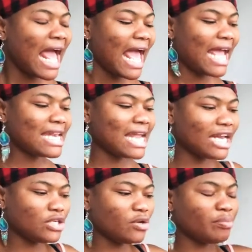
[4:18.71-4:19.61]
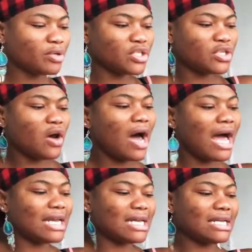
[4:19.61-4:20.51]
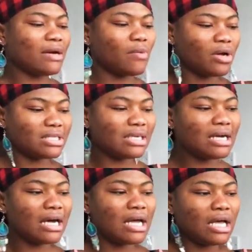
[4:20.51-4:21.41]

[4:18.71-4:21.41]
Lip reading: and then you put your hand in the water.